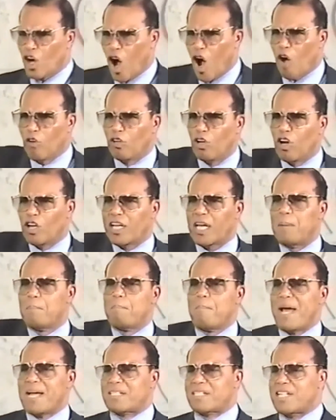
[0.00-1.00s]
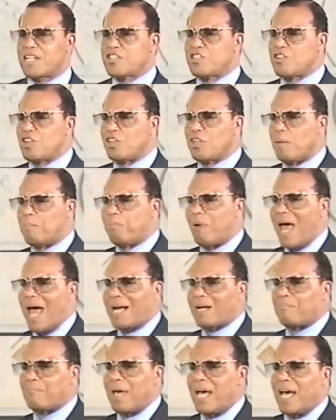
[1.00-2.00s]
Go look in Message to the
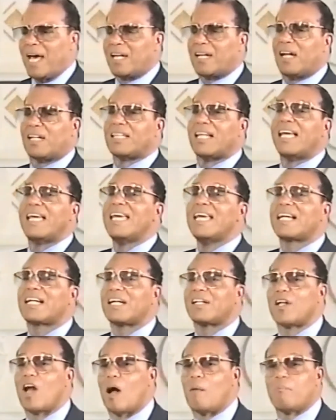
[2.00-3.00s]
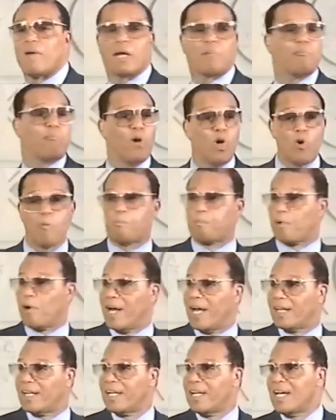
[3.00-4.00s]
Black Man and the Economic
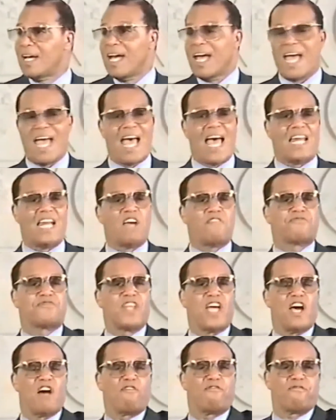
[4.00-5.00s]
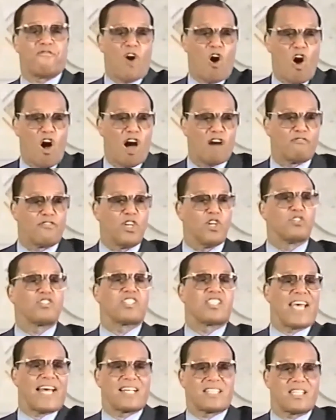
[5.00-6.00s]
Blueprint. And if there are 4 of you,
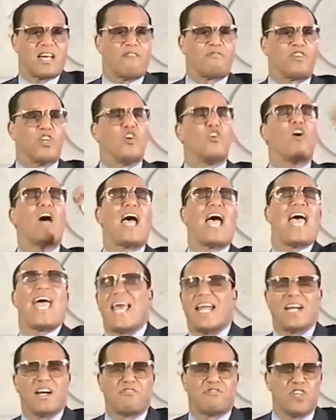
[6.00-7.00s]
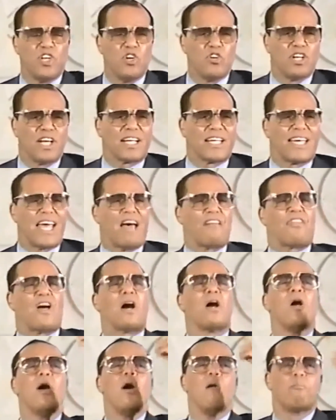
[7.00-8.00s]
6 of you, 8 of you
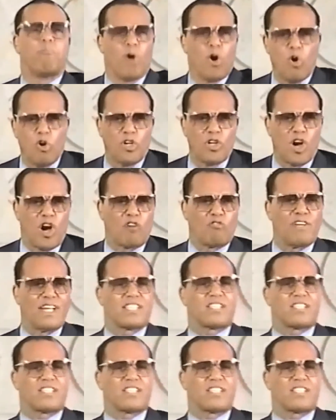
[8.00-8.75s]
together, pool your